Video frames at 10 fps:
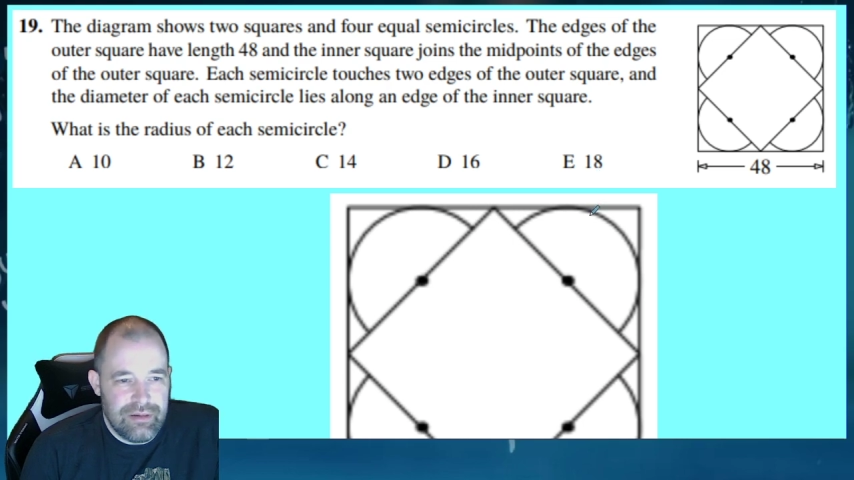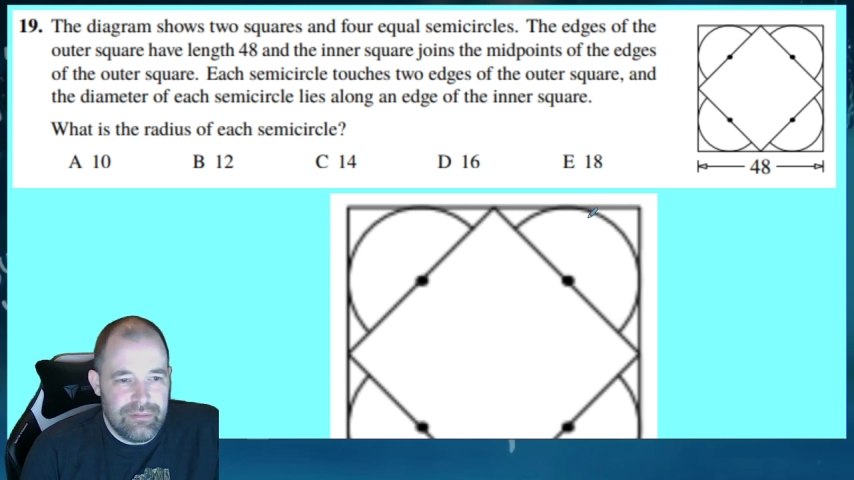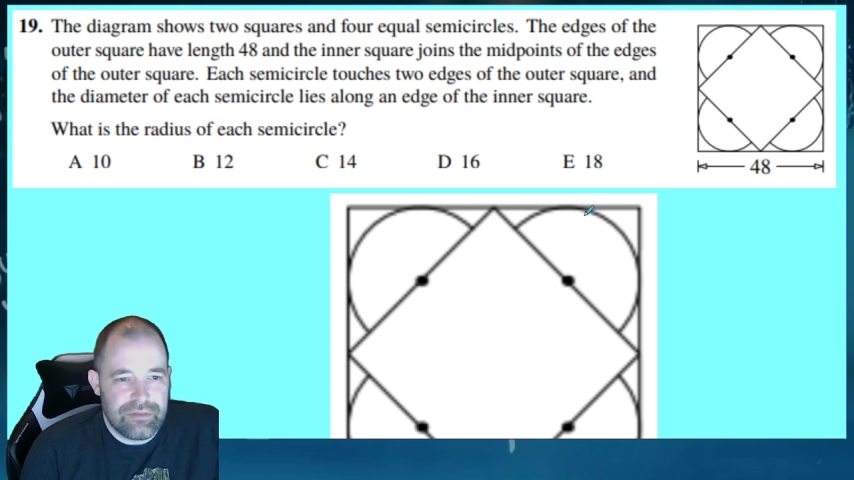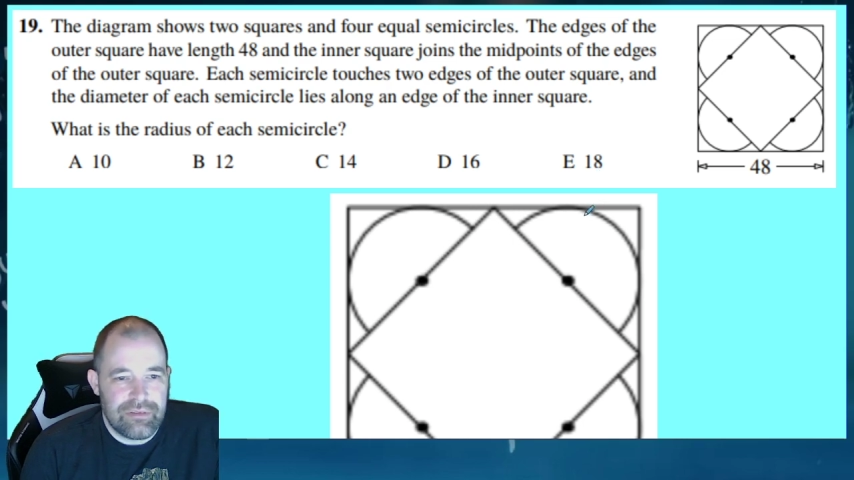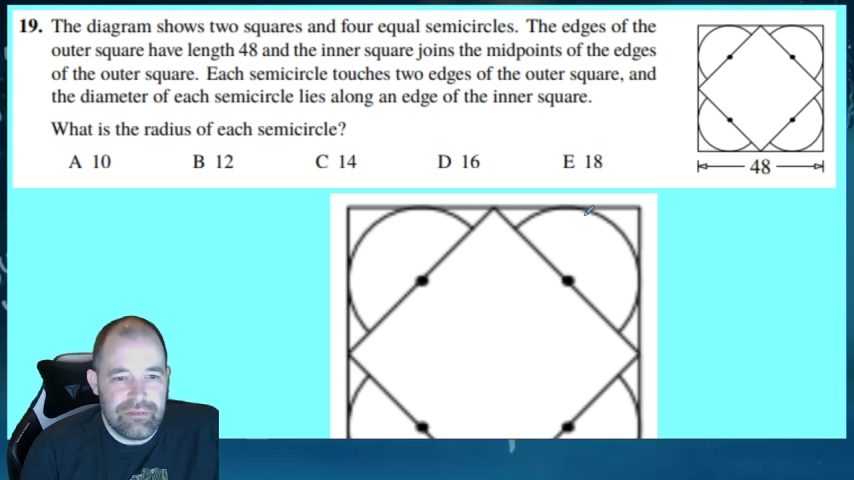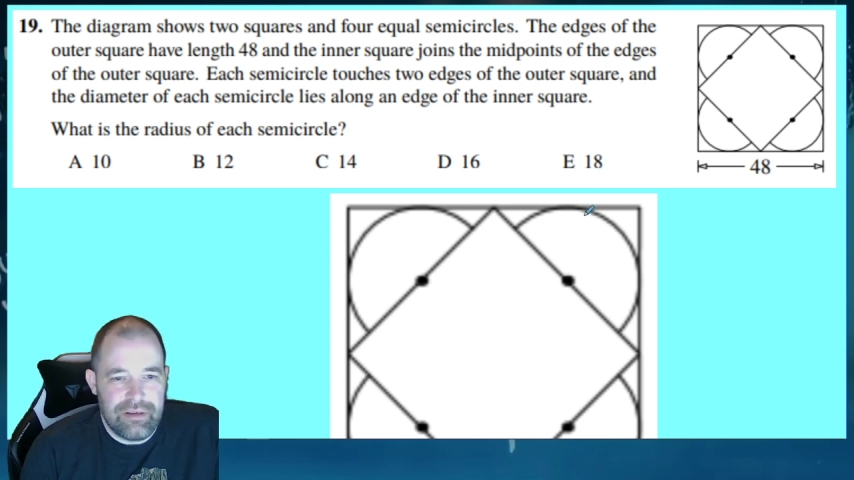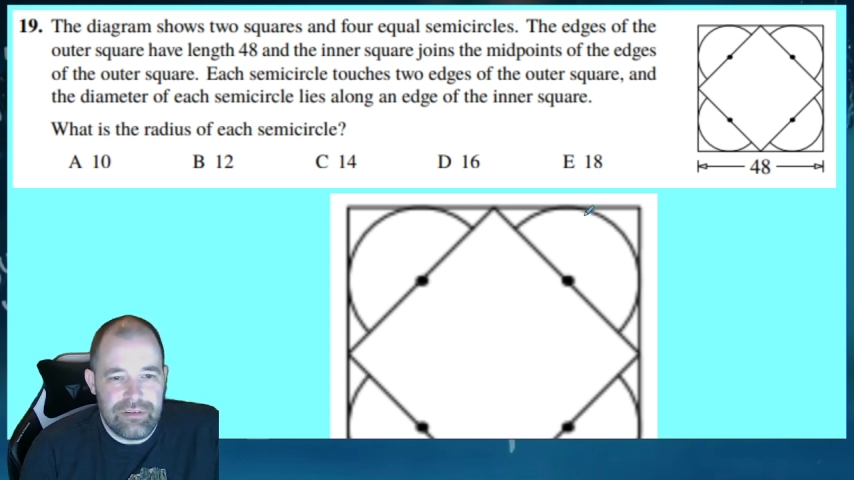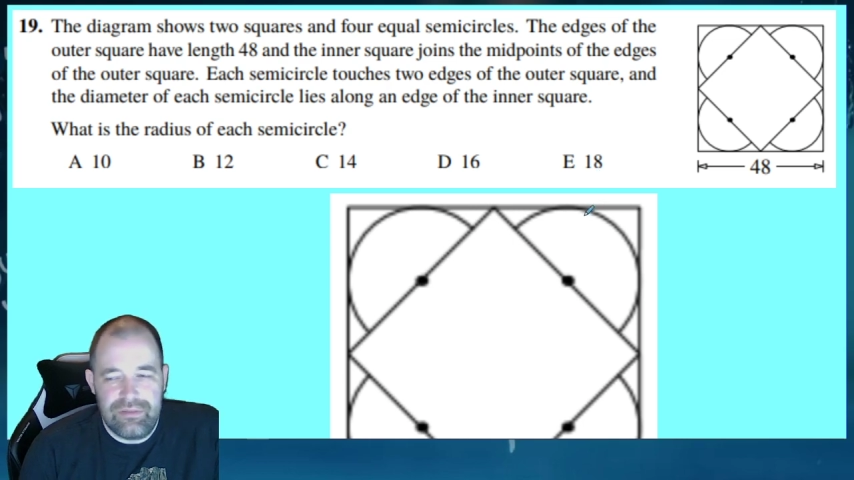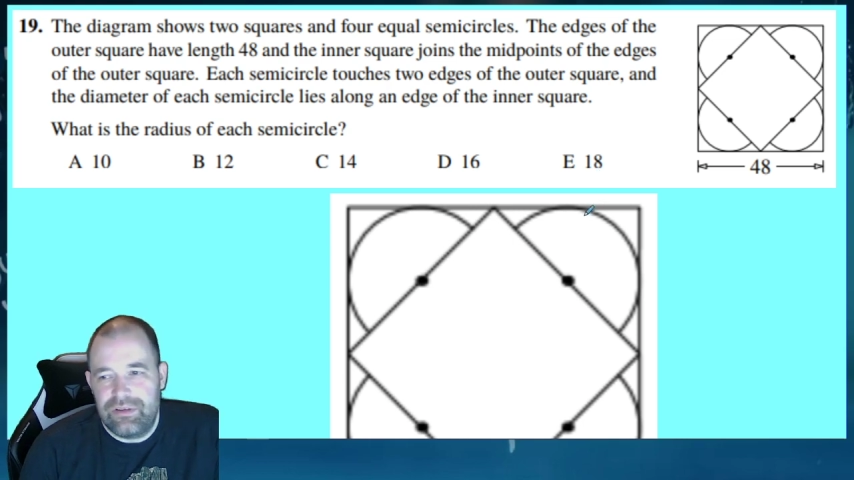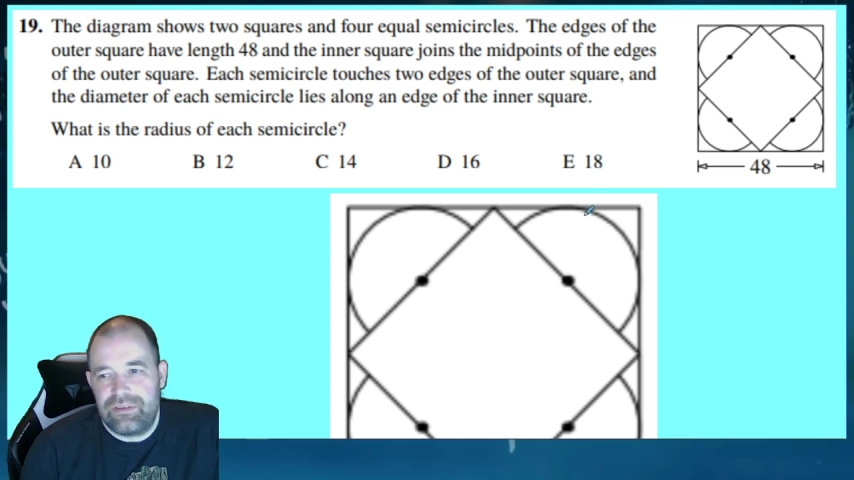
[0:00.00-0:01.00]
What's the radius
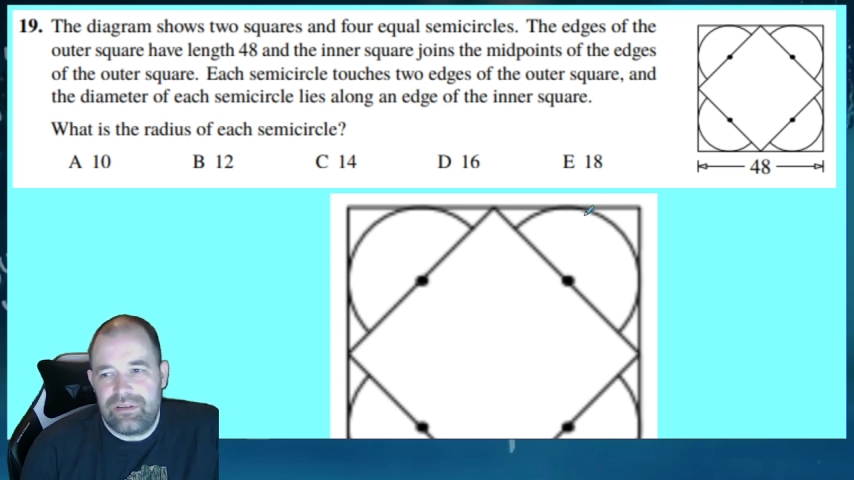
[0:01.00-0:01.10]
of each